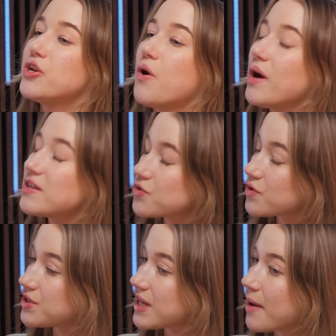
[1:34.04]
No
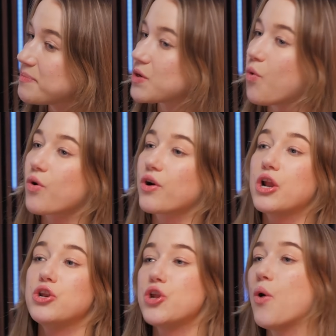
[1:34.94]
extra steps or
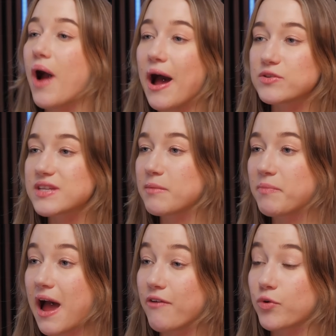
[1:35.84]
no outside
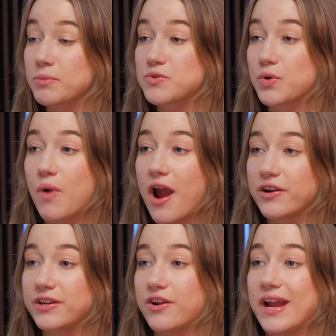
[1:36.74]
platforms
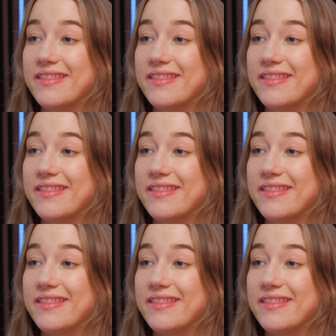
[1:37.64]
required here.